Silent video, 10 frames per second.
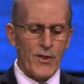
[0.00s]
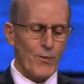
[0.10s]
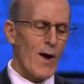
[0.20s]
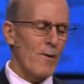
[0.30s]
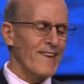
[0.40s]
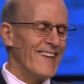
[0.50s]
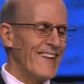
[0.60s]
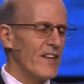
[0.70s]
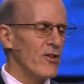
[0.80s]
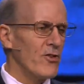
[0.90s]
There probably
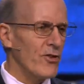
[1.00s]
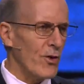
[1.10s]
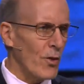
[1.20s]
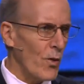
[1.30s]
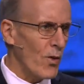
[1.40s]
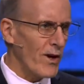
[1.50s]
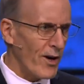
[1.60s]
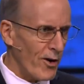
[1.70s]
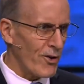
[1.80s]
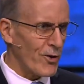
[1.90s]
is no
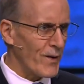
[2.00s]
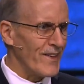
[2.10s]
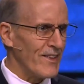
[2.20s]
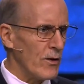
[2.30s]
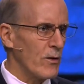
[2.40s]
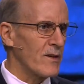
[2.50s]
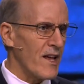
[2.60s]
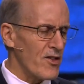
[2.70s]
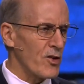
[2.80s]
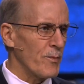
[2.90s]
character in the Old
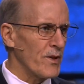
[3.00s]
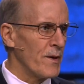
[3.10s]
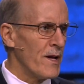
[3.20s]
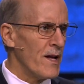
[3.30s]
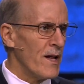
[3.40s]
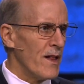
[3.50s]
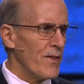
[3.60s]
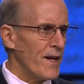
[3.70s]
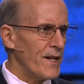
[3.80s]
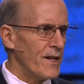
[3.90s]
Testament
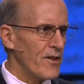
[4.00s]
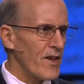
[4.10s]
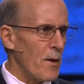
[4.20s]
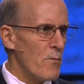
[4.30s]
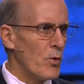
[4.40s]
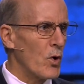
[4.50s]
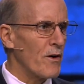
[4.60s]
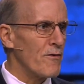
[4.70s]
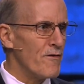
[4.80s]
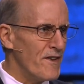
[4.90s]
that is a
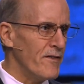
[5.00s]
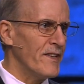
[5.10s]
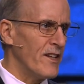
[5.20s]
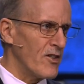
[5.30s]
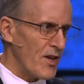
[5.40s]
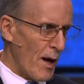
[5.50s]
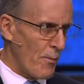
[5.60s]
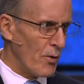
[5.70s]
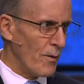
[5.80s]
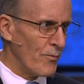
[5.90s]
more vivid
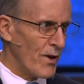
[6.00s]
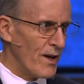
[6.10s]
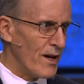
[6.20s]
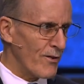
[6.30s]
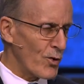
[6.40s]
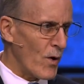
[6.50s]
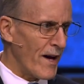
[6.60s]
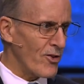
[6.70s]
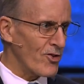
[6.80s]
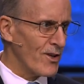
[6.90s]
example of
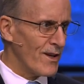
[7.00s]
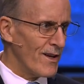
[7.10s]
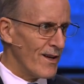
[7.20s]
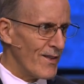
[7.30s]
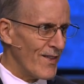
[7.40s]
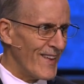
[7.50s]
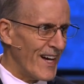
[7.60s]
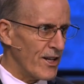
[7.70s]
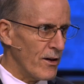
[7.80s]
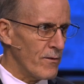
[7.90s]
Christ than
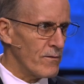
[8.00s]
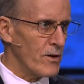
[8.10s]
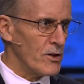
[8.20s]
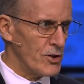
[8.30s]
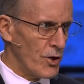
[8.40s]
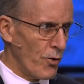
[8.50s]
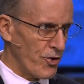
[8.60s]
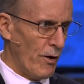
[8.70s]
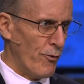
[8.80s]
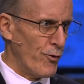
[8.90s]
that of
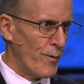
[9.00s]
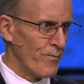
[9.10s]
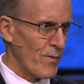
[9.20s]
Joseph.